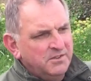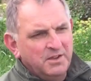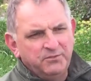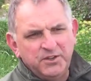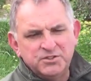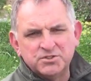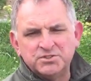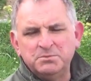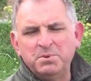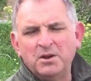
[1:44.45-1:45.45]
that
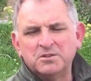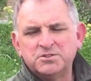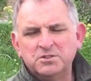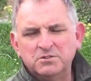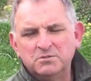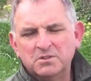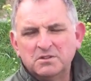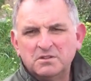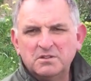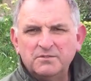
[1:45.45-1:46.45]
features in part 2
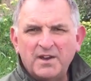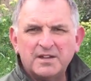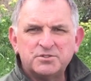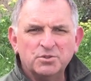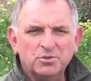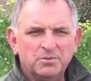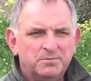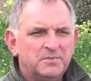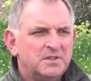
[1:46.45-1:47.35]
of our tour.